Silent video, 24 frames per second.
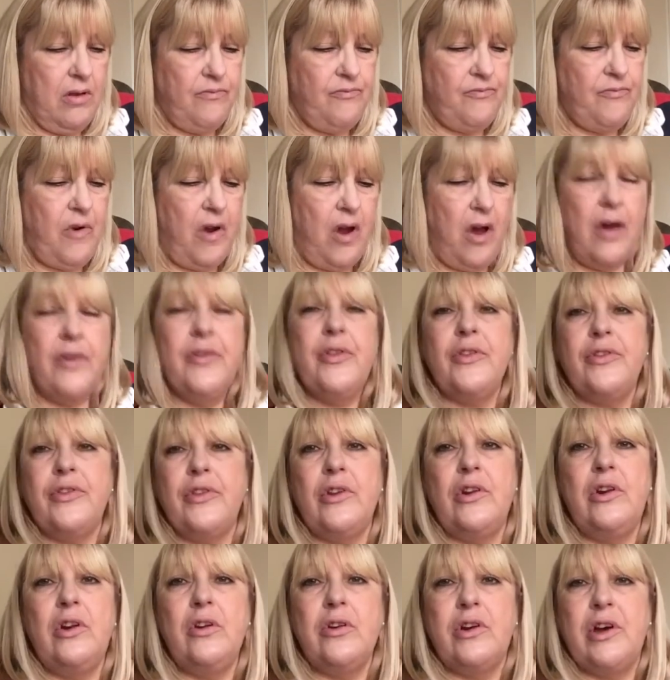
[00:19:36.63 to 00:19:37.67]
rather
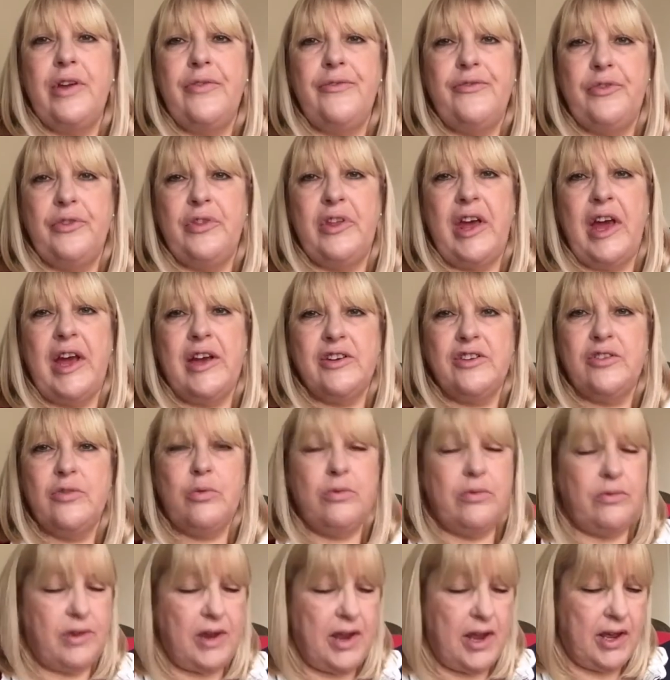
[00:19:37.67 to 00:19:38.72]
than looking for the
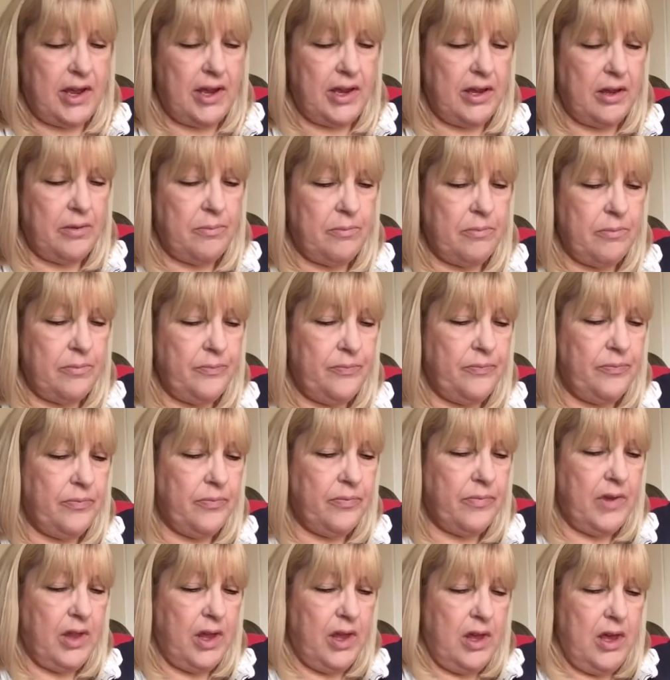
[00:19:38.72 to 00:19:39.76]
actual name.
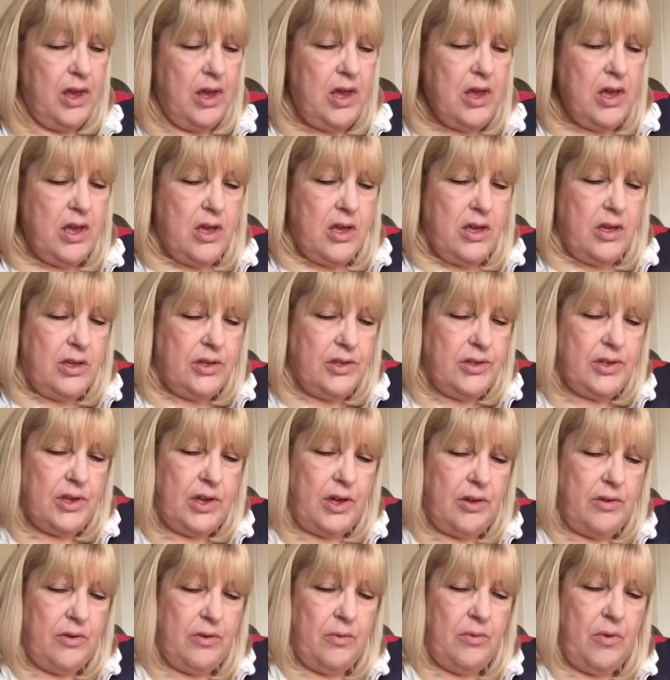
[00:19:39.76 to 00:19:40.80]

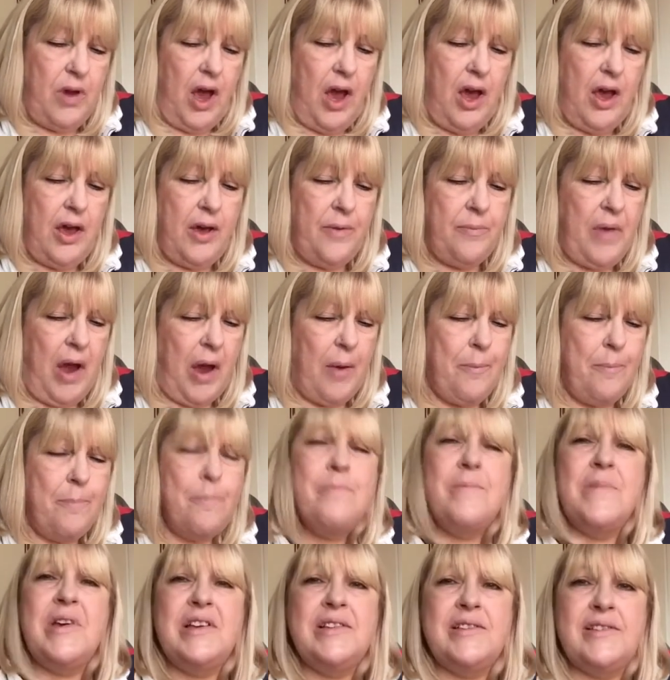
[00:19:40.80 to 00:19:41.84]
So
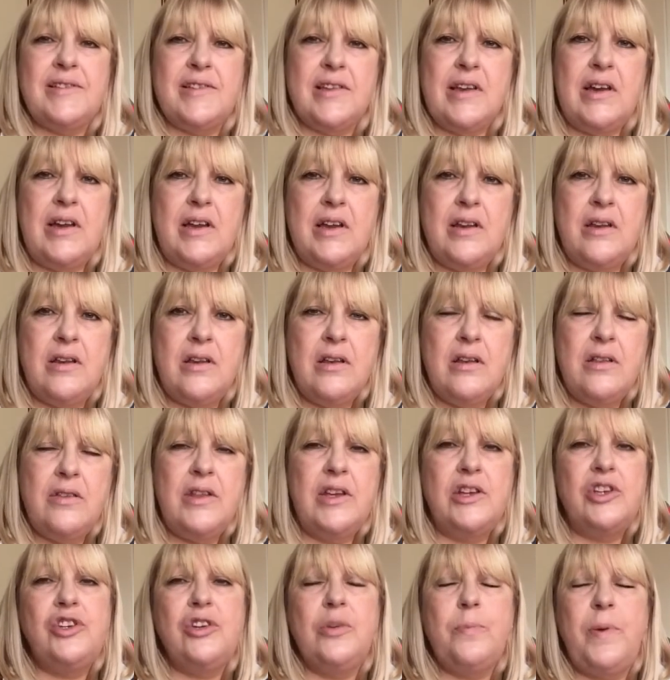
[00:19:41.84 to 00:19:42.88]
I'm missing,
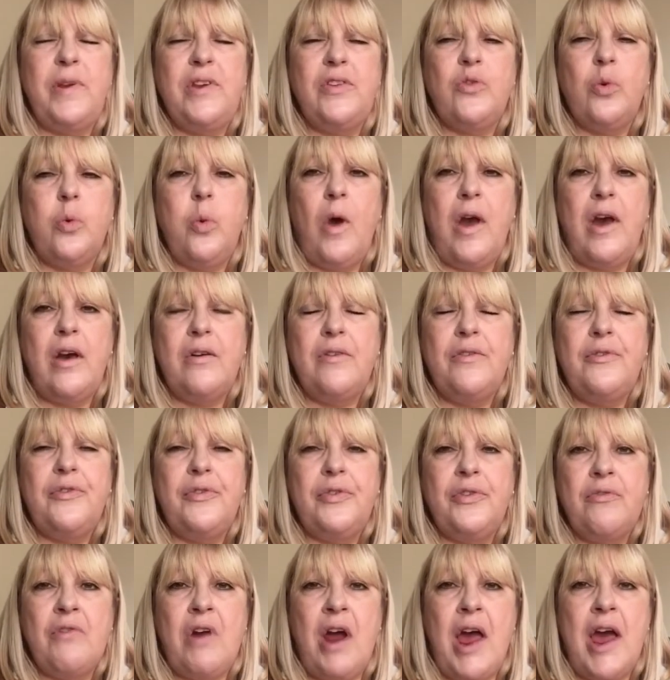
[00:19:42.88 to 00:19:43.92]
there should be 12
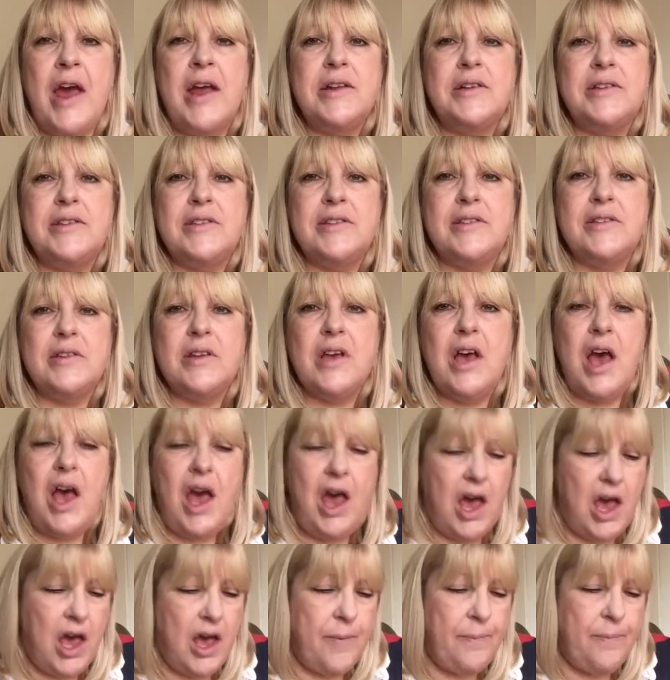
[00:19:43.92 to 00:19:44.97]
threads,
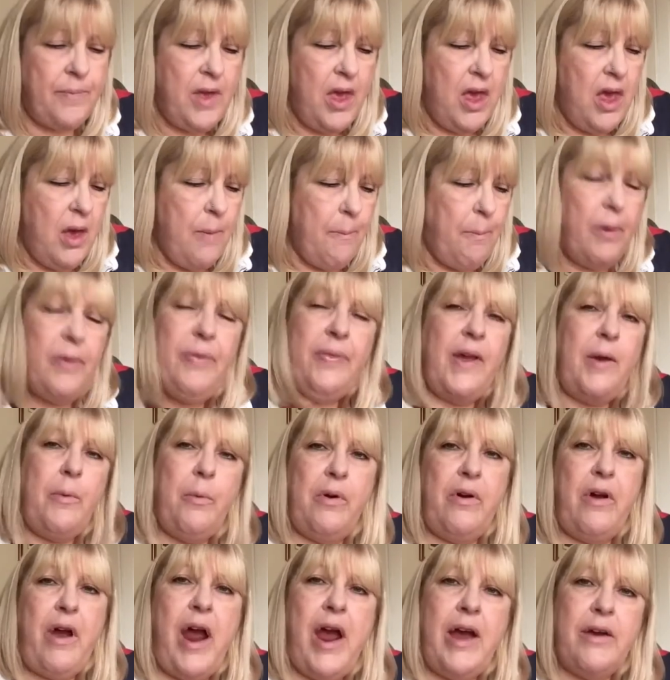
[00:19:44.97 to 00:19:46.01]
but they
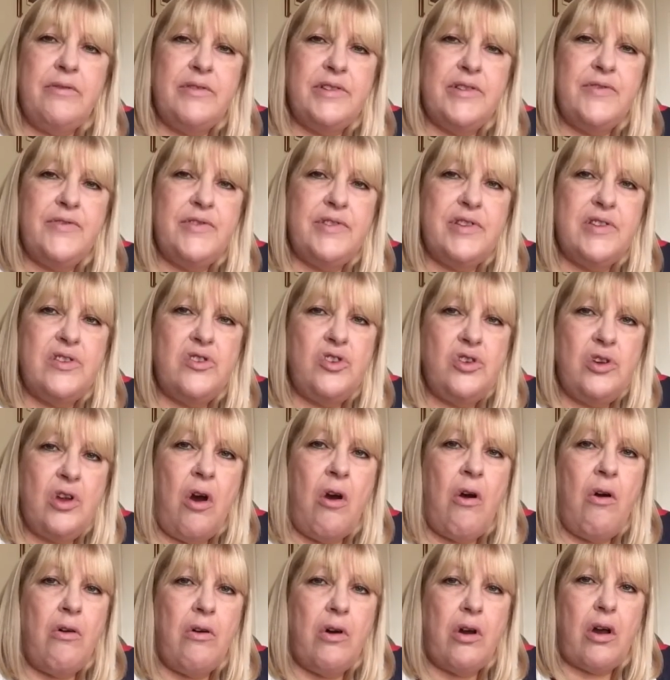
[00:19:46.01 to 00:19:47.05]
were out of
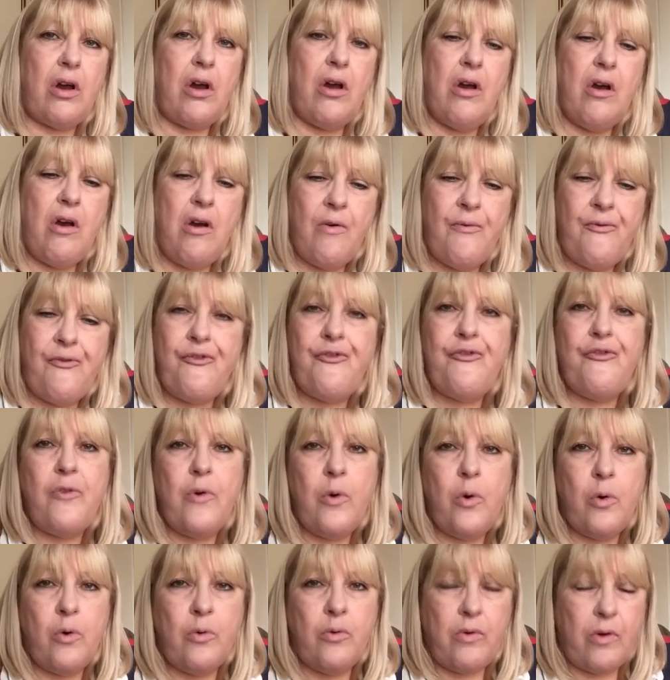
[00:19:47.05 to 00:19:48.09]
stock of
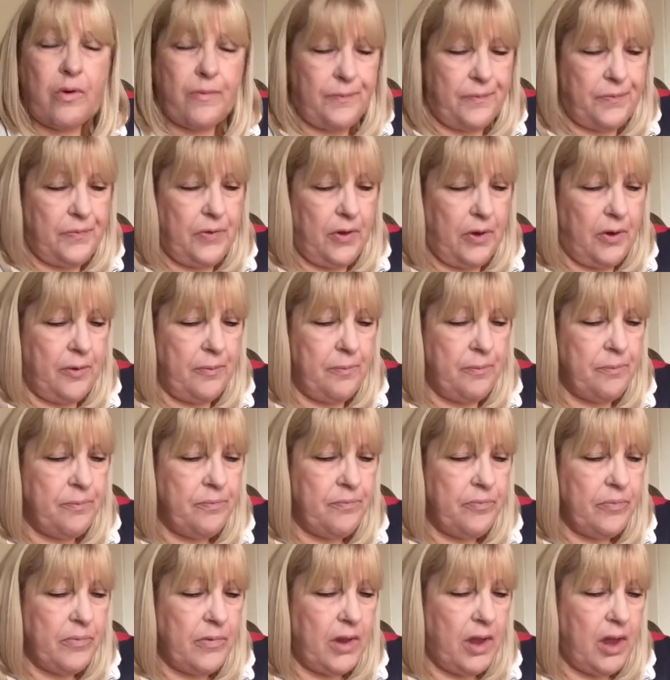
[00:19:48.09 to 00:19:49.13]
4 of them,
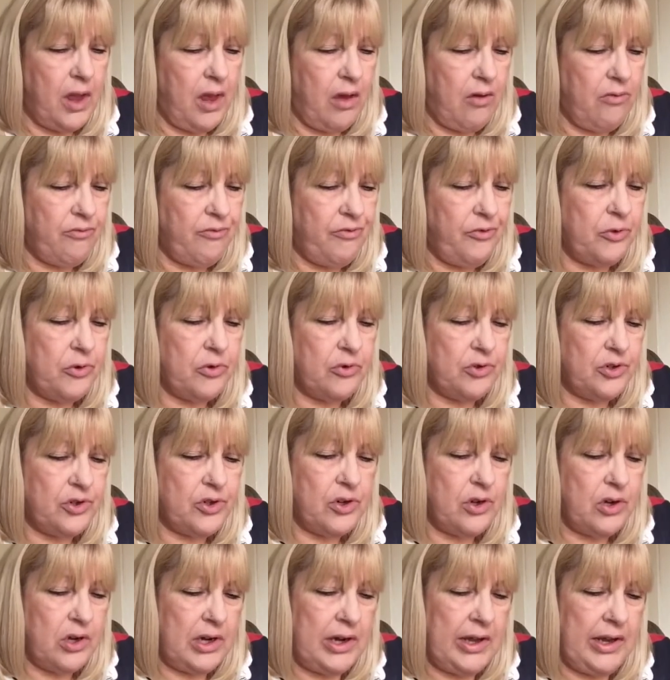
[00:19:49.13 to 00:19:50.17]

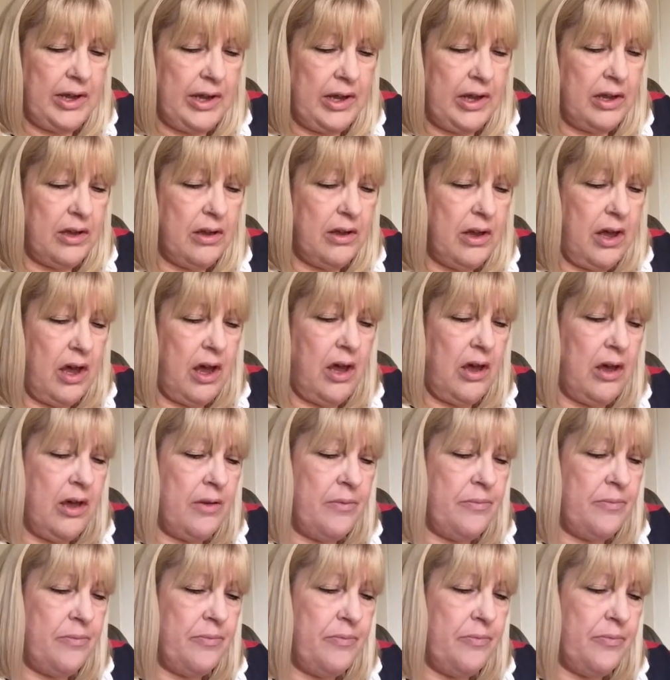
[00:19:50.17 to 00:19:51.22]
unfortunately.
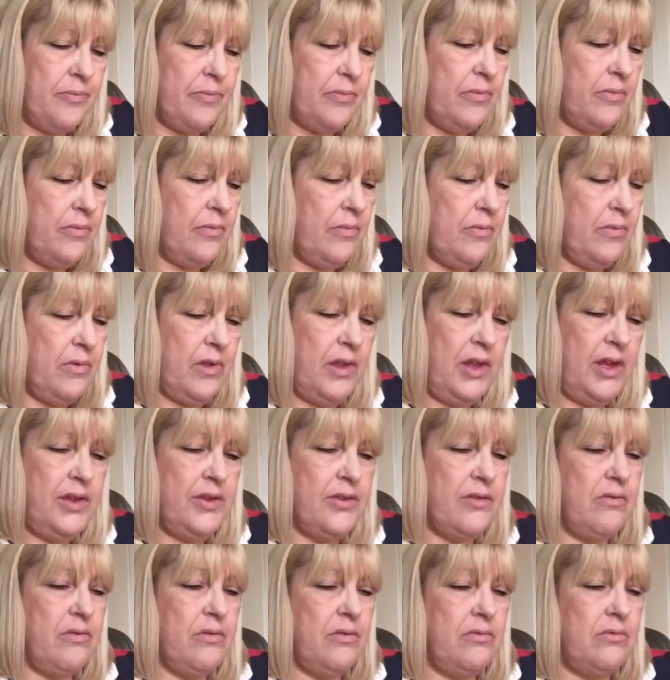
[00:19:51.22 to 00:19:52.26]

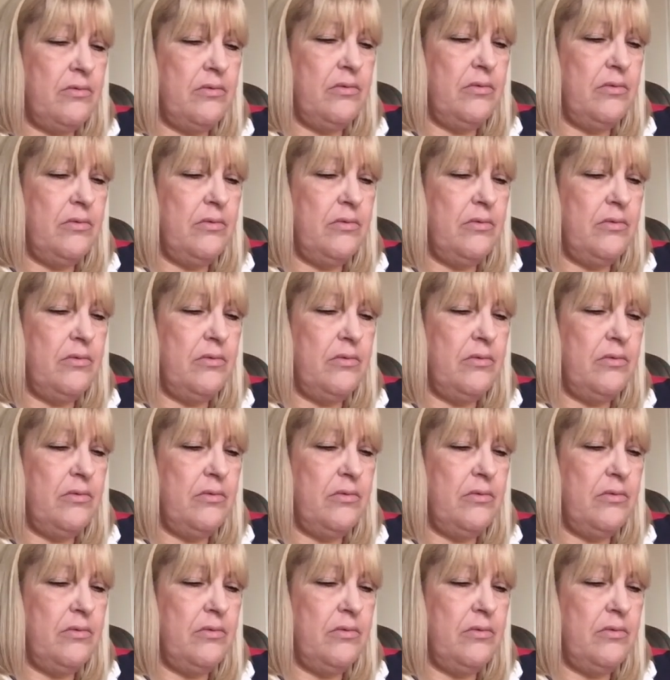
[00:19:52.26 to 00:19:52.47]
These are all